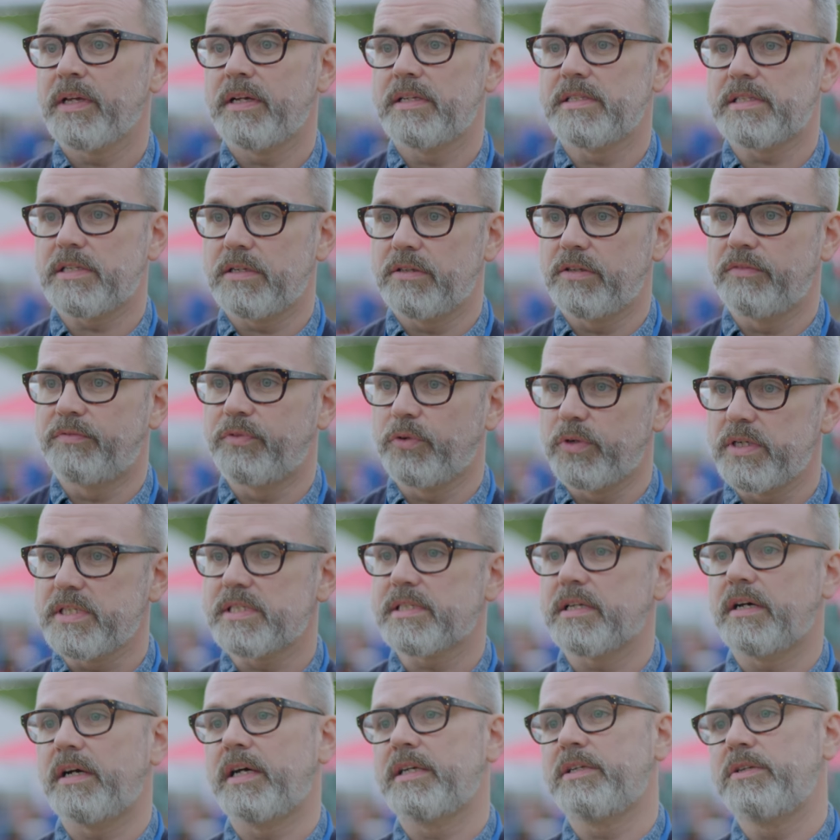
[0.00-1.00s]
And so the
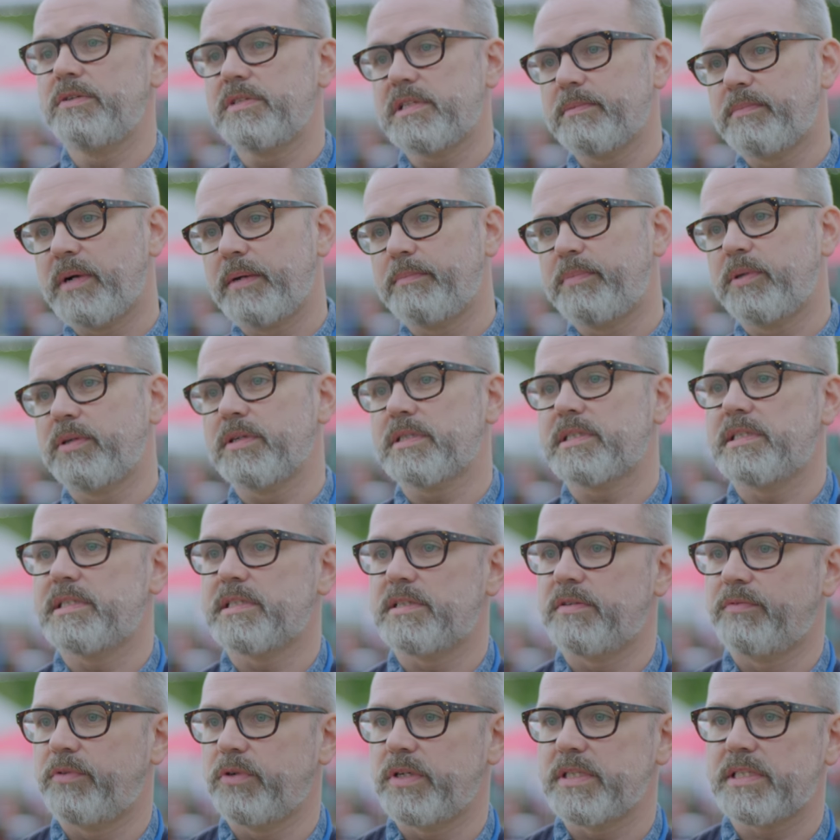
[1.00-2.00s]
voice that I use in my books
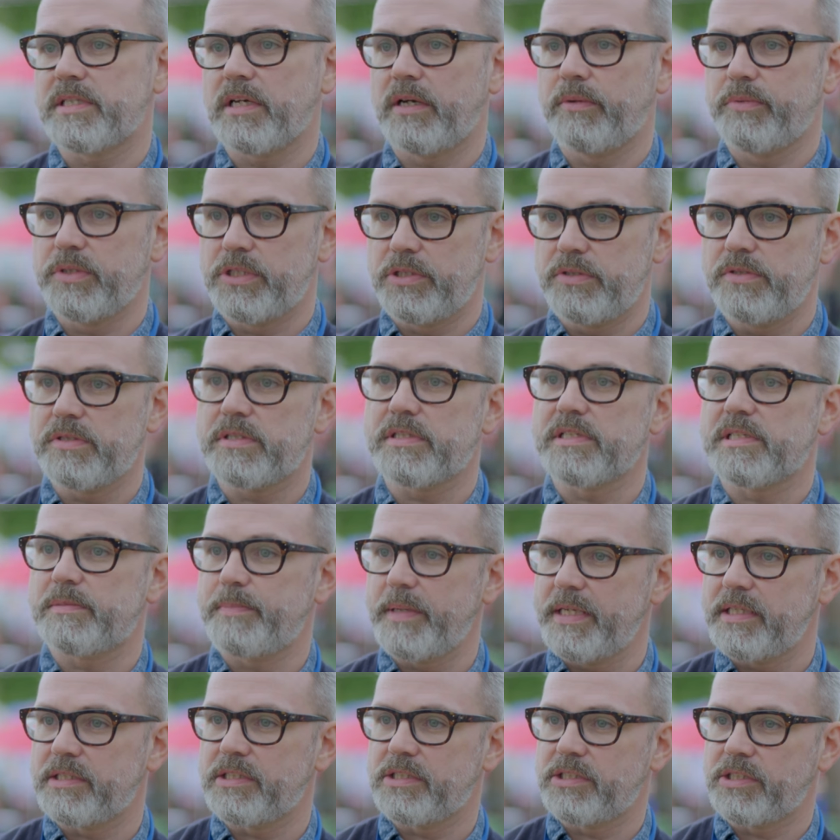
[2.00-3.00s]
is the voice that I would use to
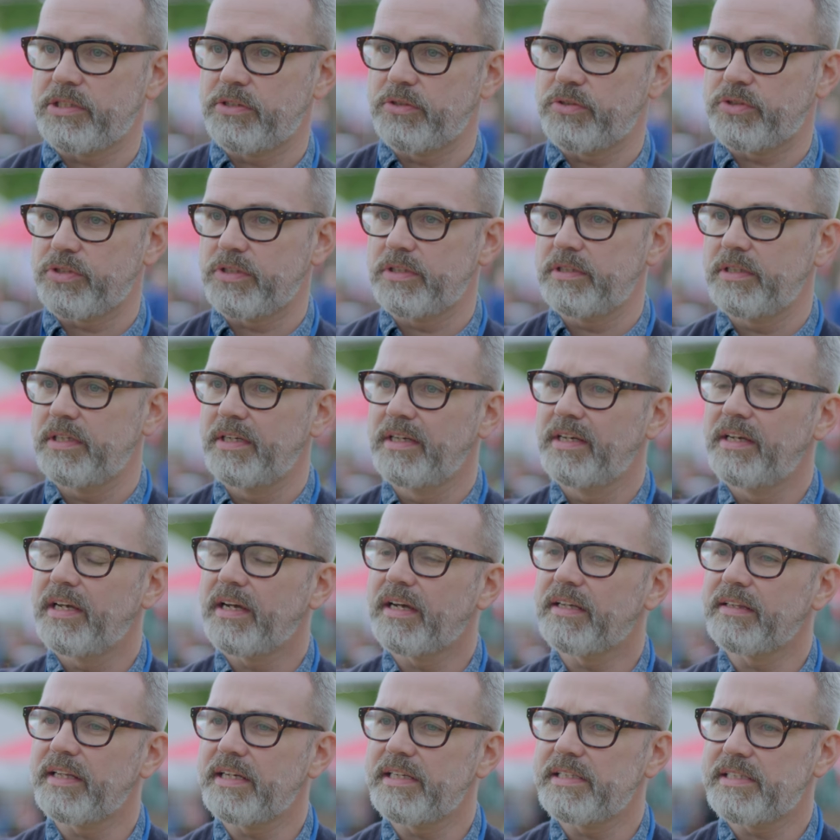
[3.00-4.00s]
speak to children,
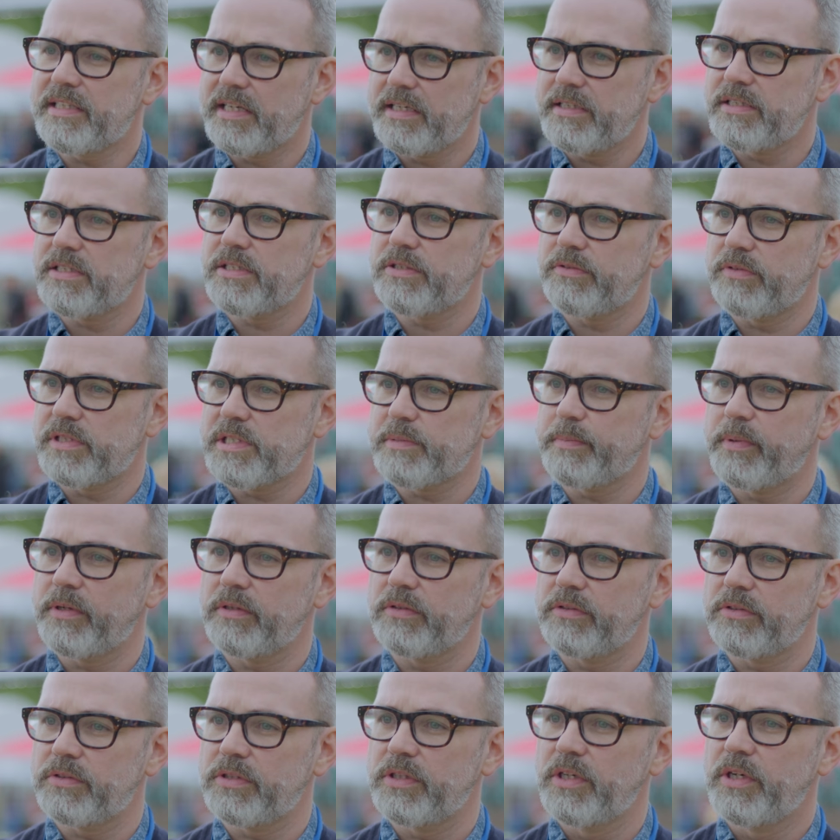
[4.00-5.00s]
and they tend to
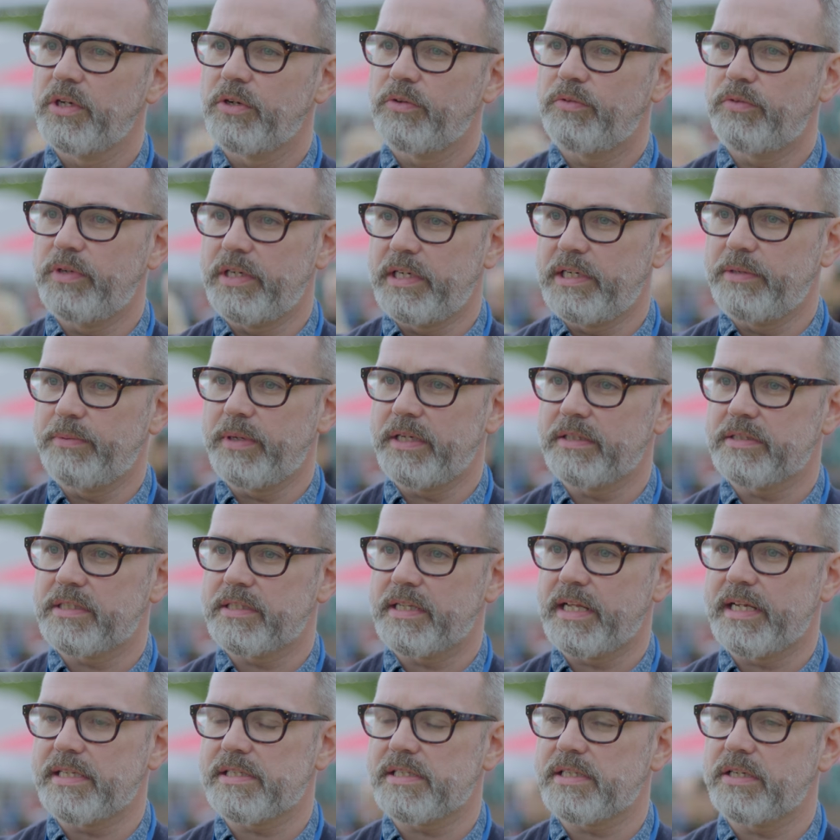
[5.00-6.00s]
respond really well
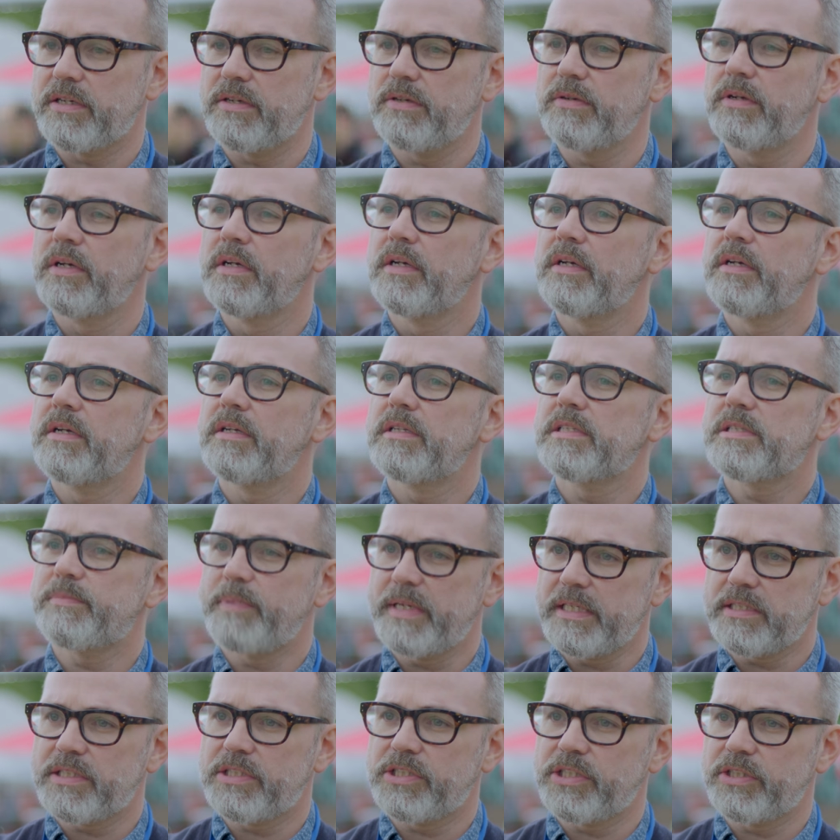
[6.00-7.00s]
to that. So
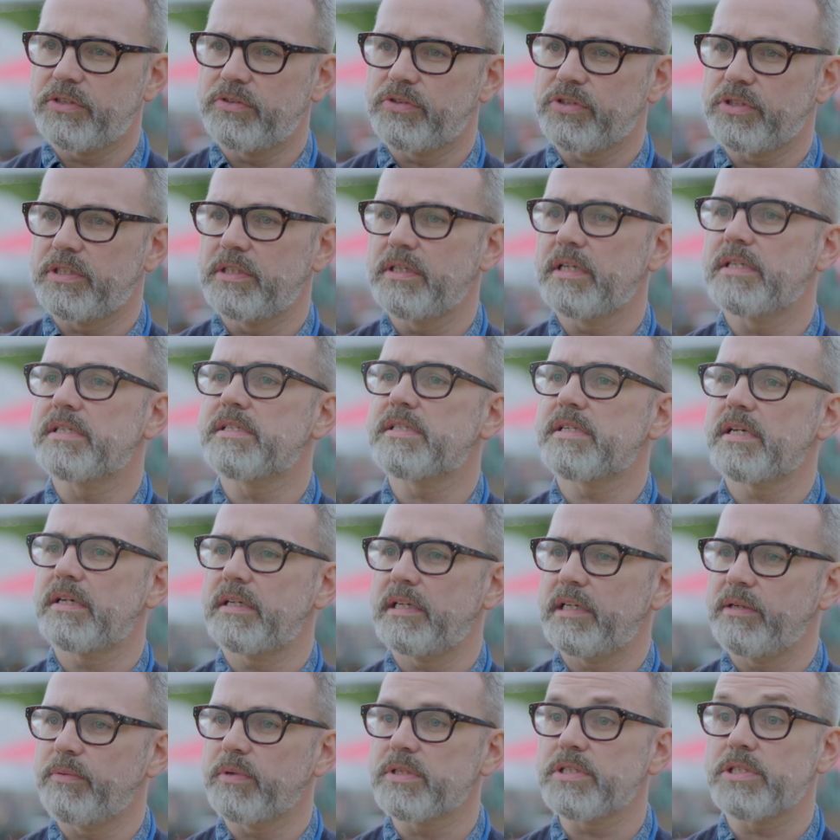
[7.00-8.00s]
speak to children, and
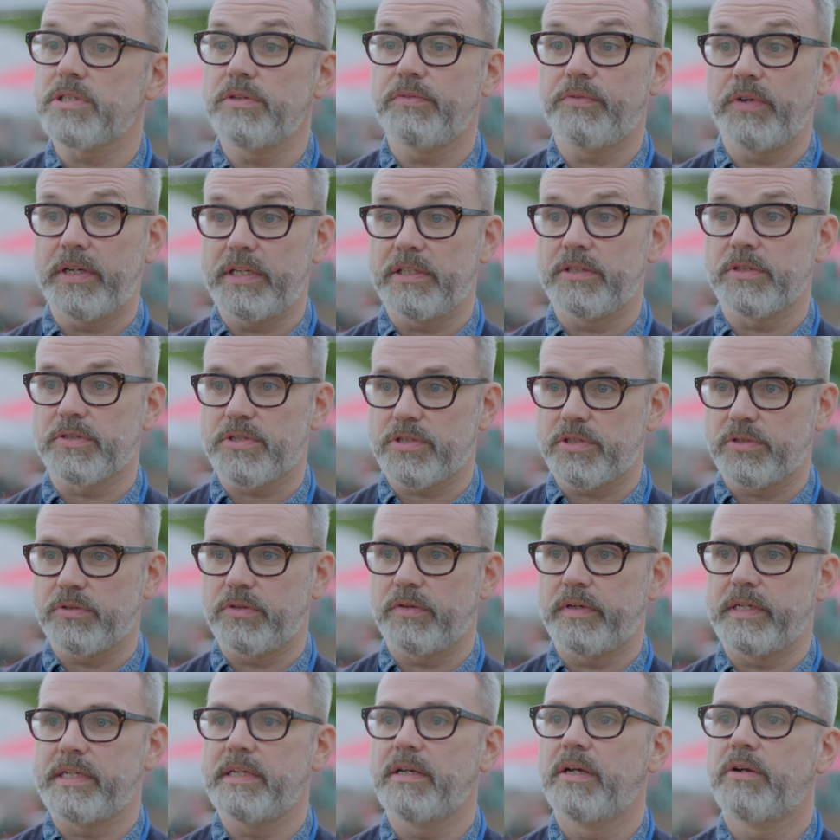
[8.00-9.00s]
certainly once you've written your
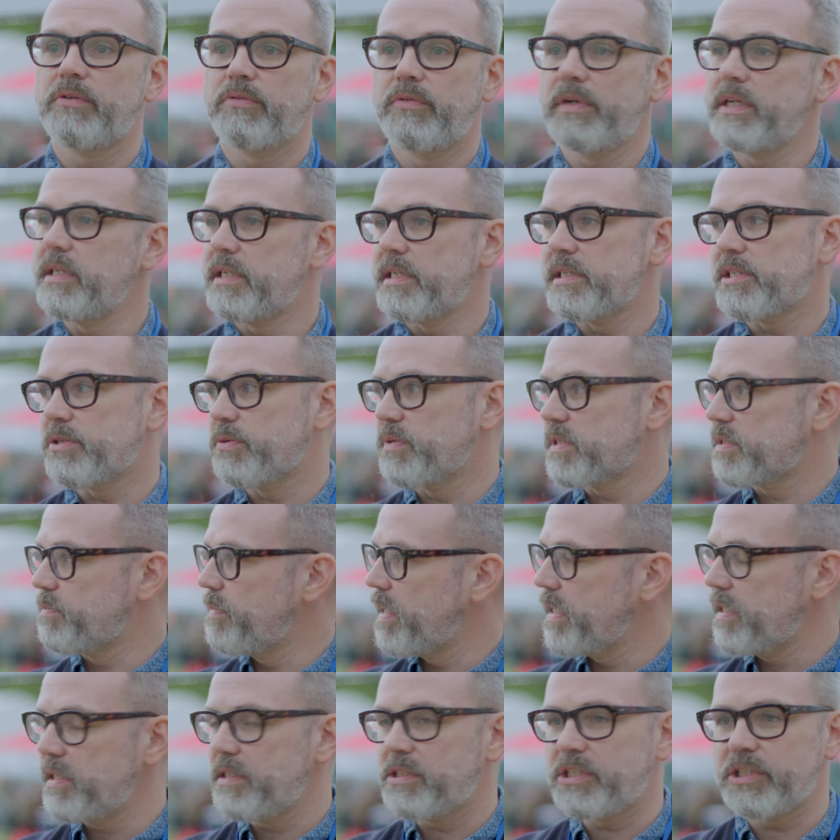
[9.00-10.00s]
story, read it to as
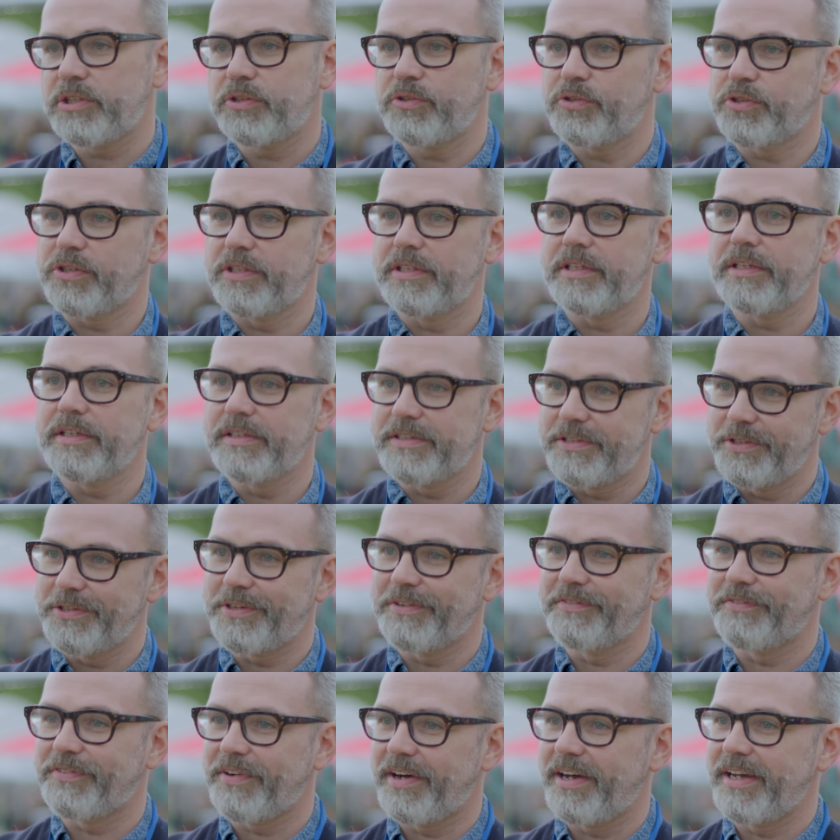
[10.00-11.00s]
many children as you
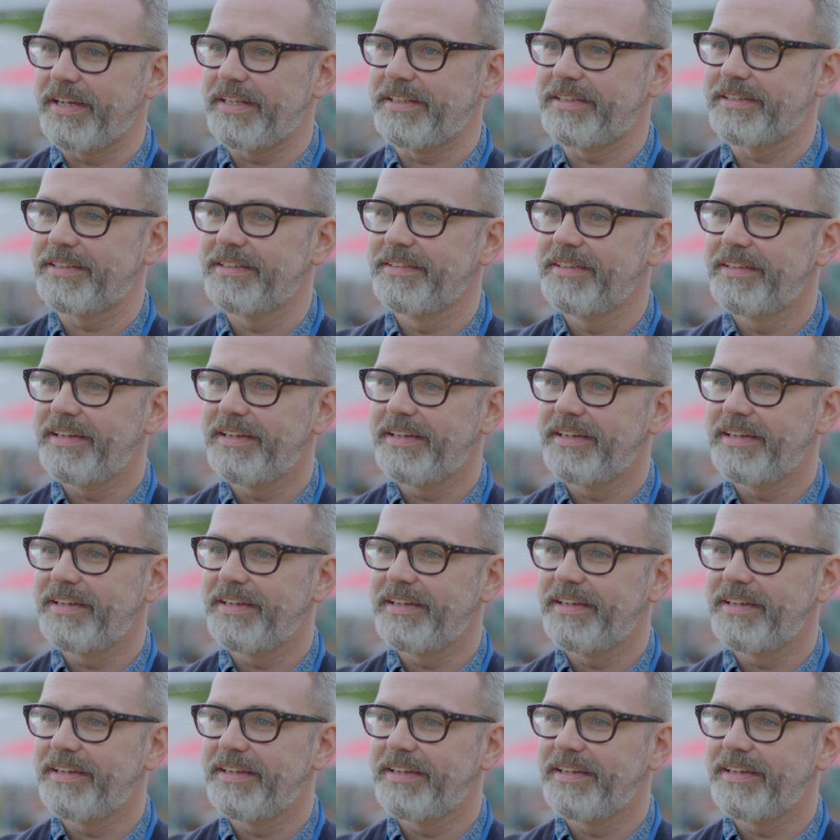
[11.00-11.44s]
can find.